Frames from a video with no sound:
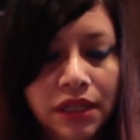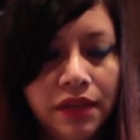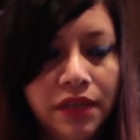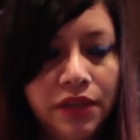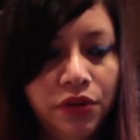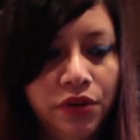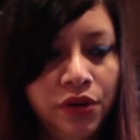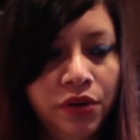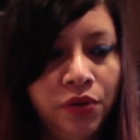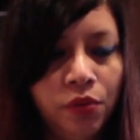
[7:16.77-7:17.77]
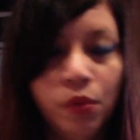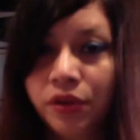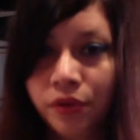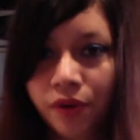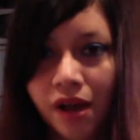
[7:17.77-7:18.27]
Then you know when
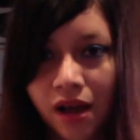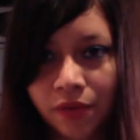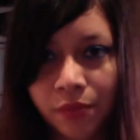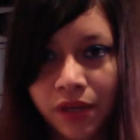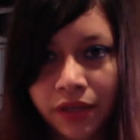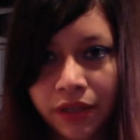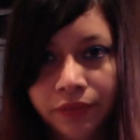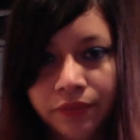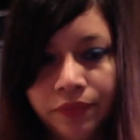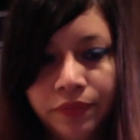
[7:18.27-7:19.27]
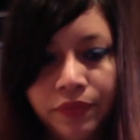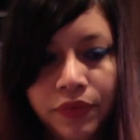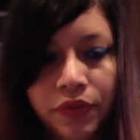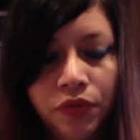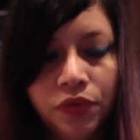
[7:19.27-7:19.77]
you are out of body.
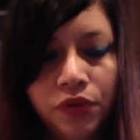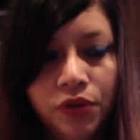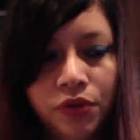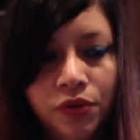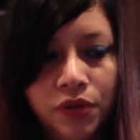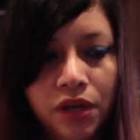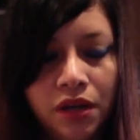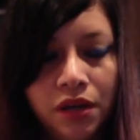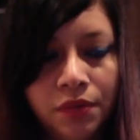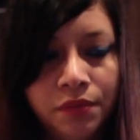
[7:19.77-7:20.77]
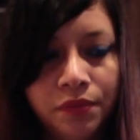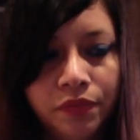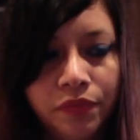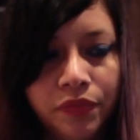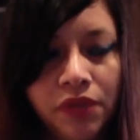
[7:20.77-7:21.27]
You know,
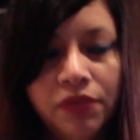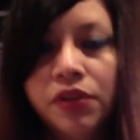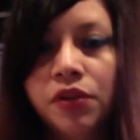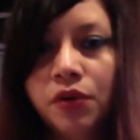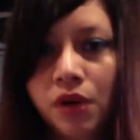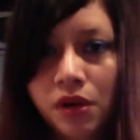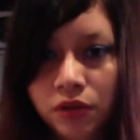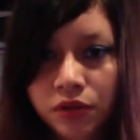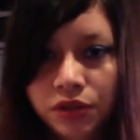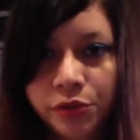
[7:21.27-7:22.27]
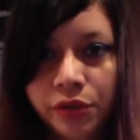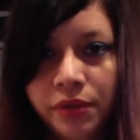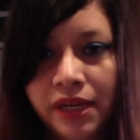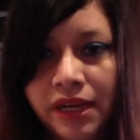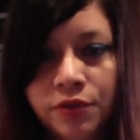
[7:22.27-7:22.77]
even though lucid
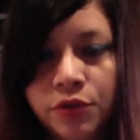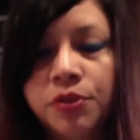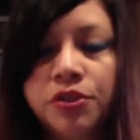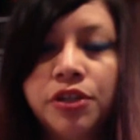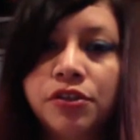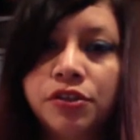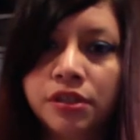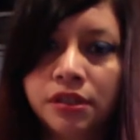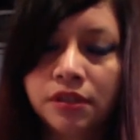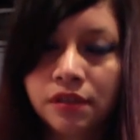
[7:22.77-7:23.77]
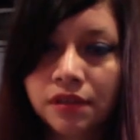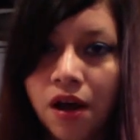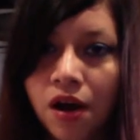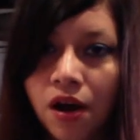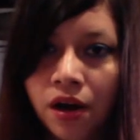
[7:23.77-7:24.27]
dreaming and astral projections
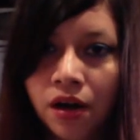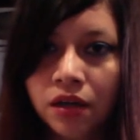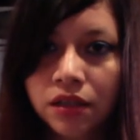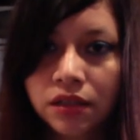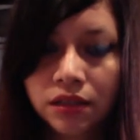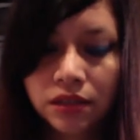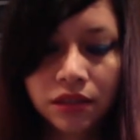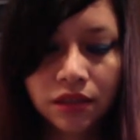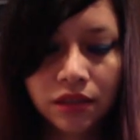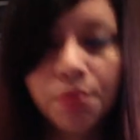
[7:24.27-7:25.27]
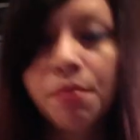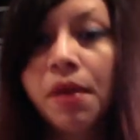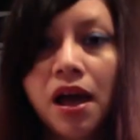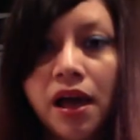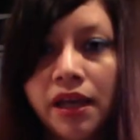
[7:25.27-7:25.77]
are
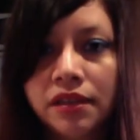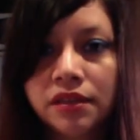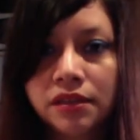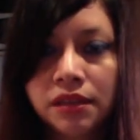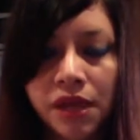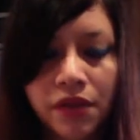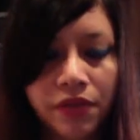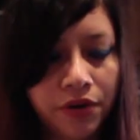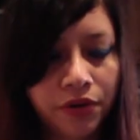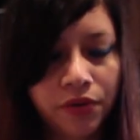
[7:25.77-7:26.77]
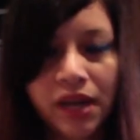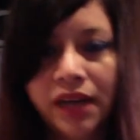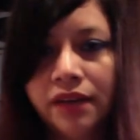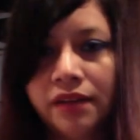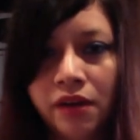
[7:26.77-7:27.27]
combined, somehow they are
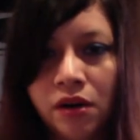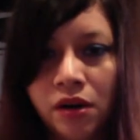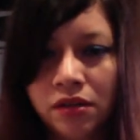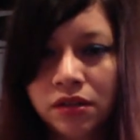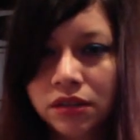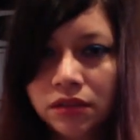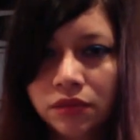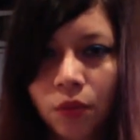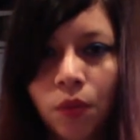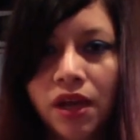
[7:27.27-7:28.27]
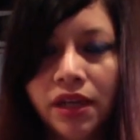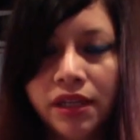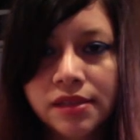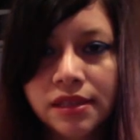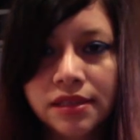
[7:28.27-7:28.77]
united, they are one
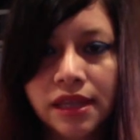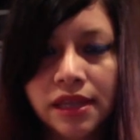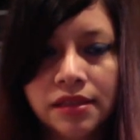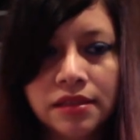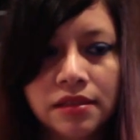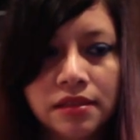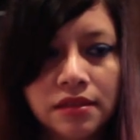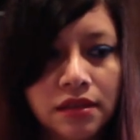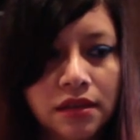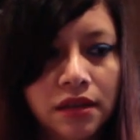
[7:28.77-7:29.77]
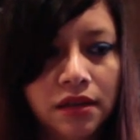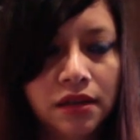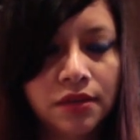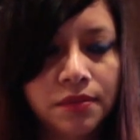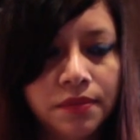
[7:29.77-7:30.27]
in a sense,
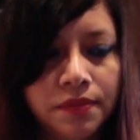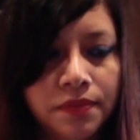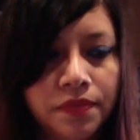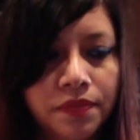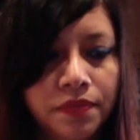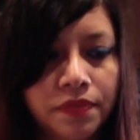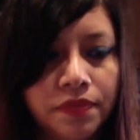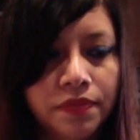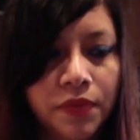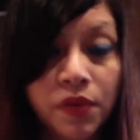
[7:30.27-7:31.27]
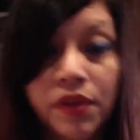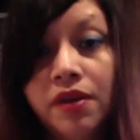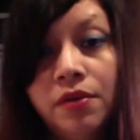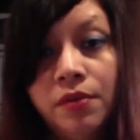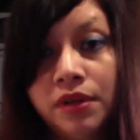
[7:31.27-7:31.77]
or they
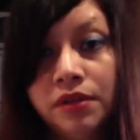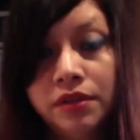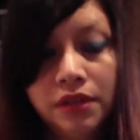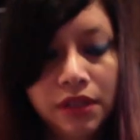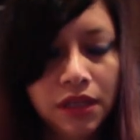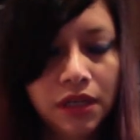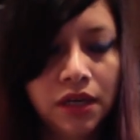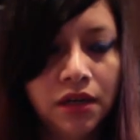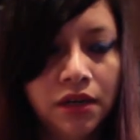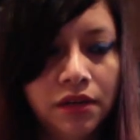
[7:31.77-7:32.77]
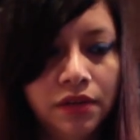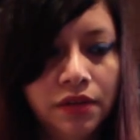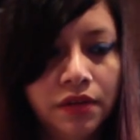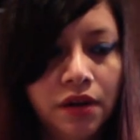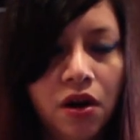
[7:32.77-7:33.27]
are one.
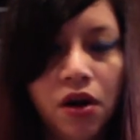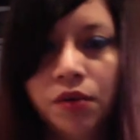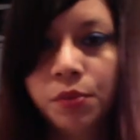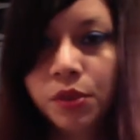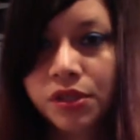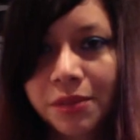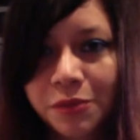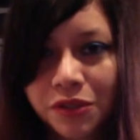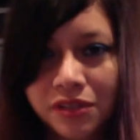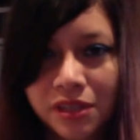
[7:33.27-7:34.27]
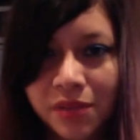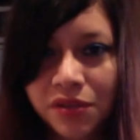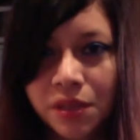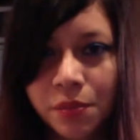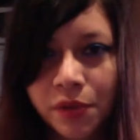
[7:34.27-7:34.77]
Our perception somehow
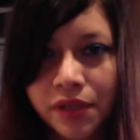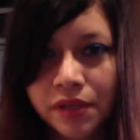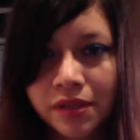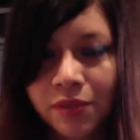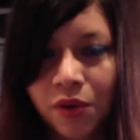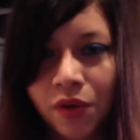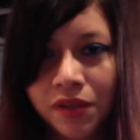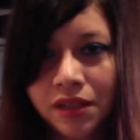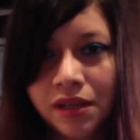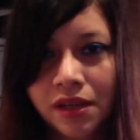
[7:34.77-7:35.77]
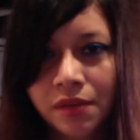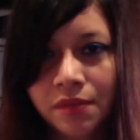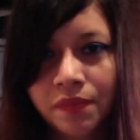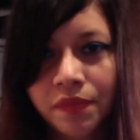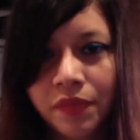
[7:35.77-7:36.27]
separates them all the
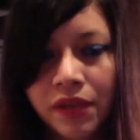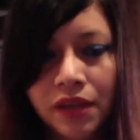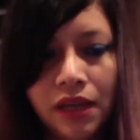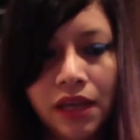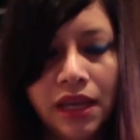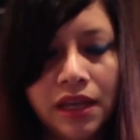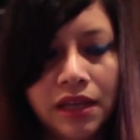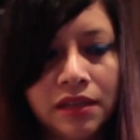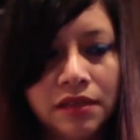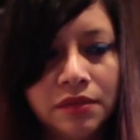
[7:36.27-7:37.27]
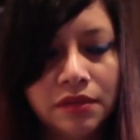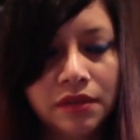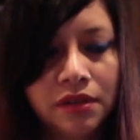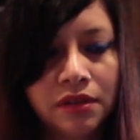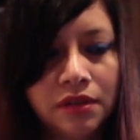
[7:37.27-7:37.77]
time. And
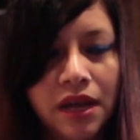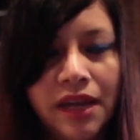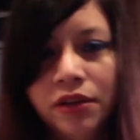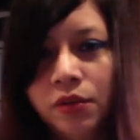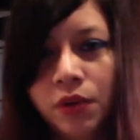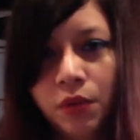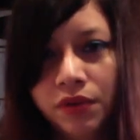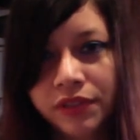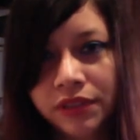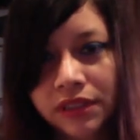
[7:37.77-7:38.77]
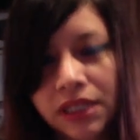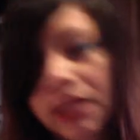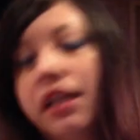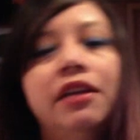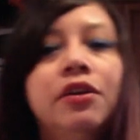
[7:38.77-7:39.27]
I know what one feels
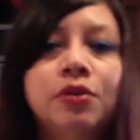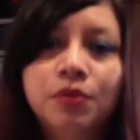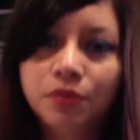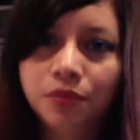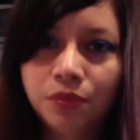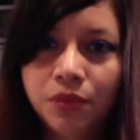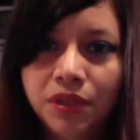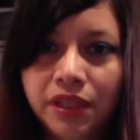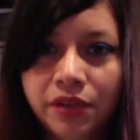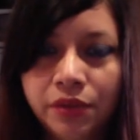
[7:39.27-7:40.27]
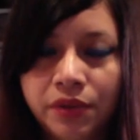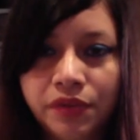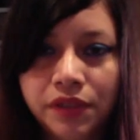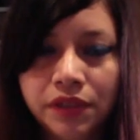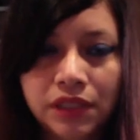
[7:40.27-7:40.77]
like, and I know what the other one
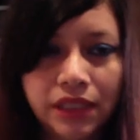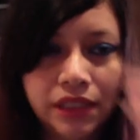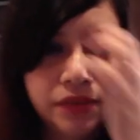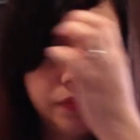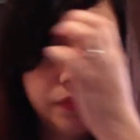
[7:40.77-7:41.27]
feels like.